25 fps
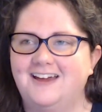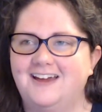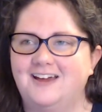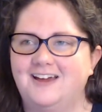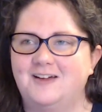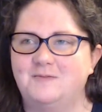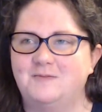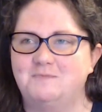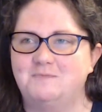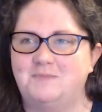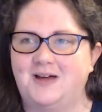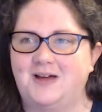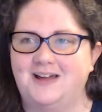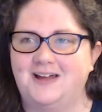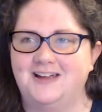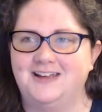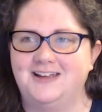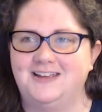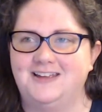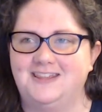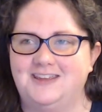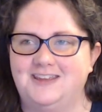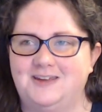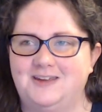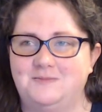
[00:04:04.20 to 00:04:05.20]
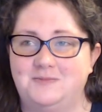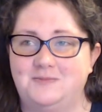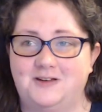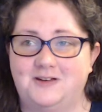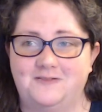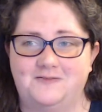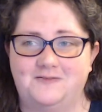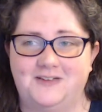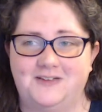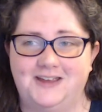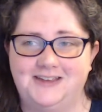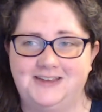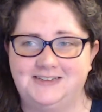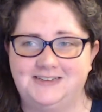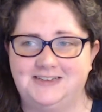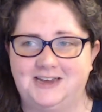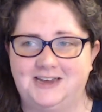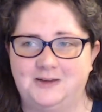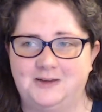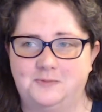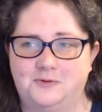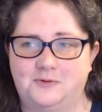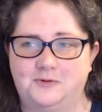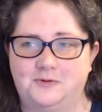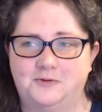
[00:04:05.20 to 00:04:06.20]
by the buffet
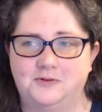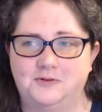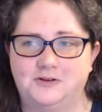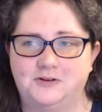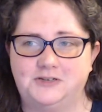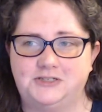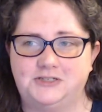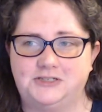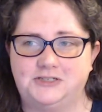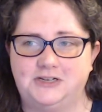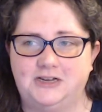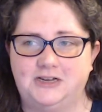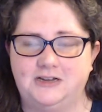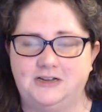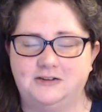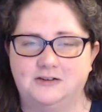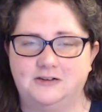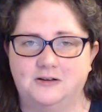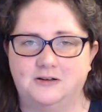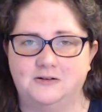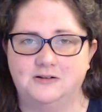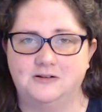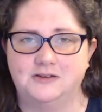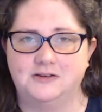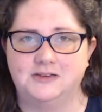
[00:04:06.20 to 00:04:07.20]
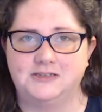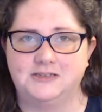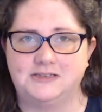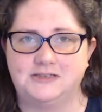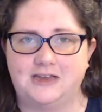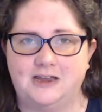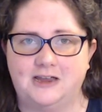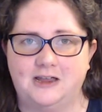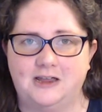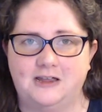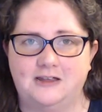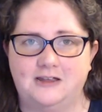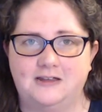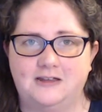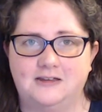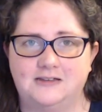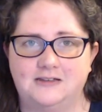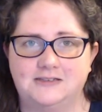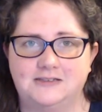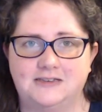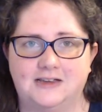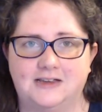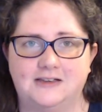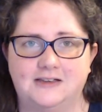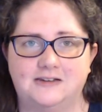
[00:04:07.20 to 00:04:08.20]
table, she noticed a
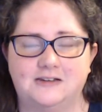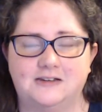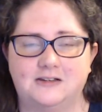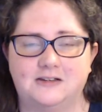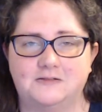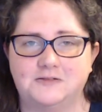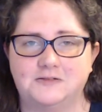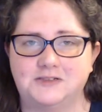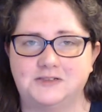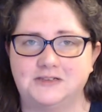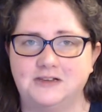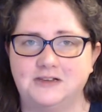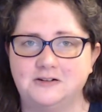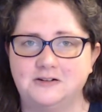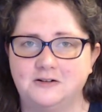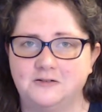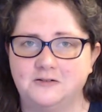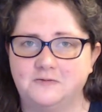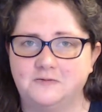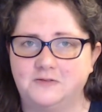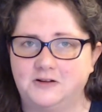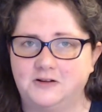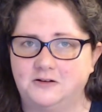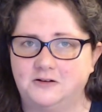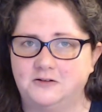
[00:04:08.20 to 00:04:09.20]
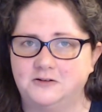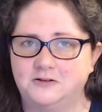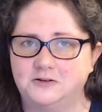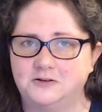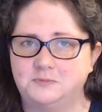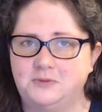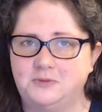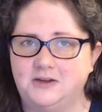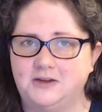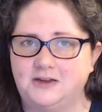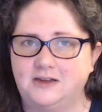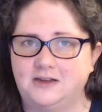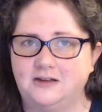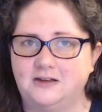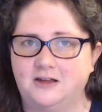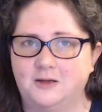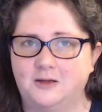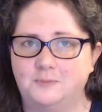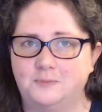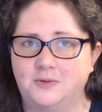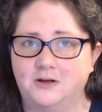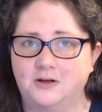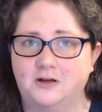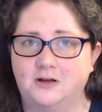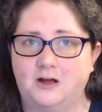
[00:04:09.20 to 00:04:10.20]
set of slender fingers picking
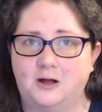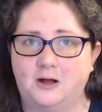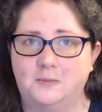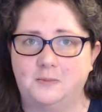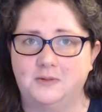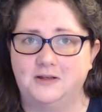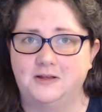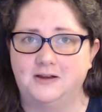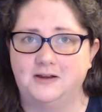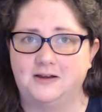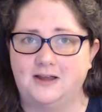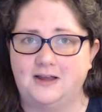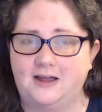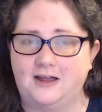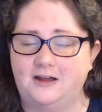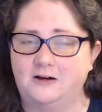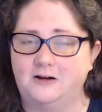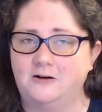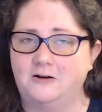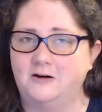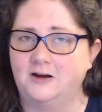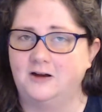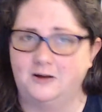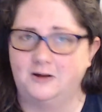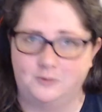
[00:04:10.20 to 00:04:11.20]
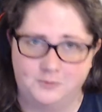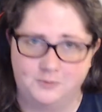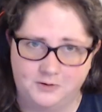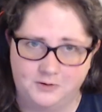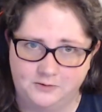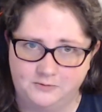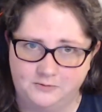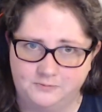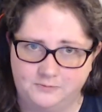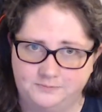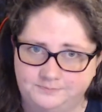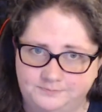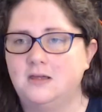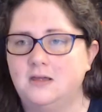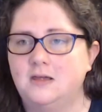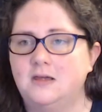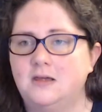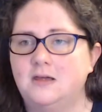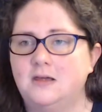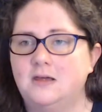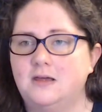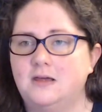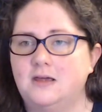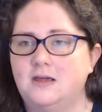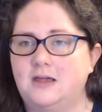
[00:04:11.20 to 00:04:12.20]
up a goblet at her elbow.
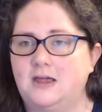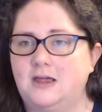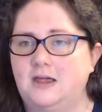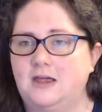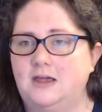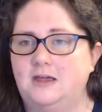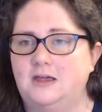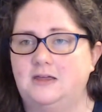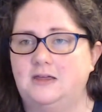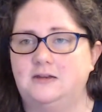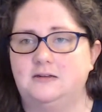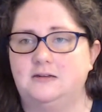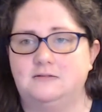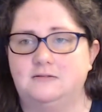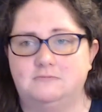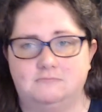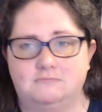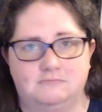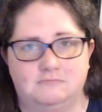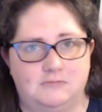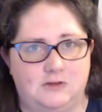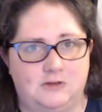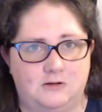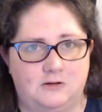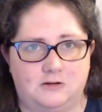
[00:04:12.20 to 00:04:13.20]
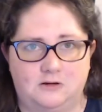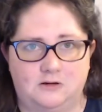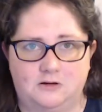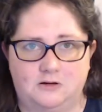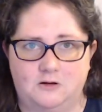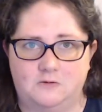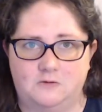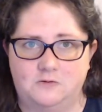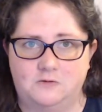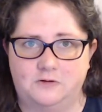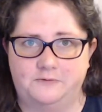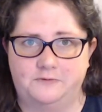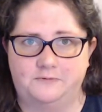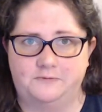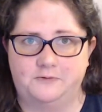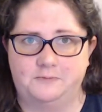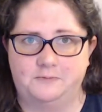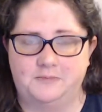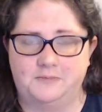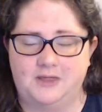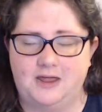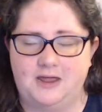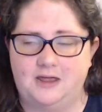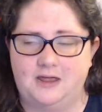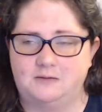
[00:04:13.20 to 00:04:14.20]
And you can go on from
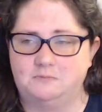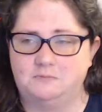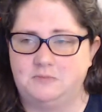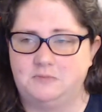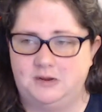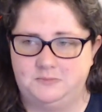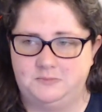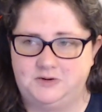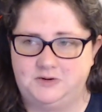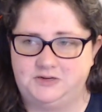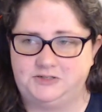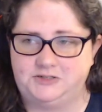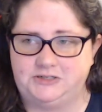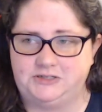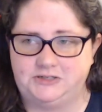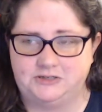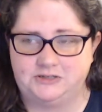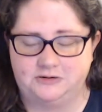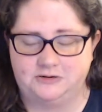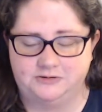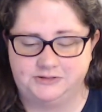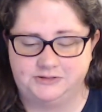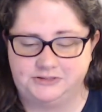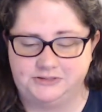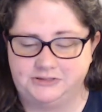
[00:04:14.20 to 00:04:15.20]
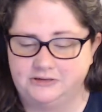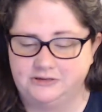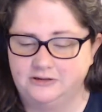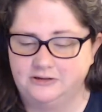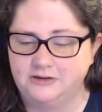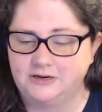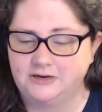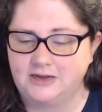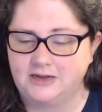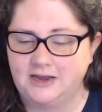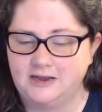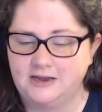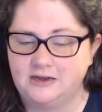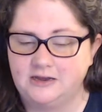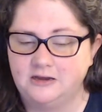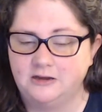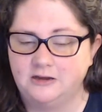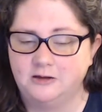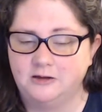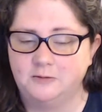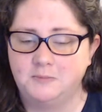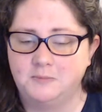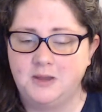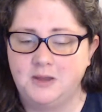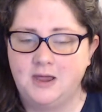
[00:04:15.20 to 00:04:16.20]
that. Maybe she turns to look at
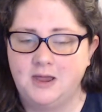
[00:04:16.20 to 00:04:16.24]
him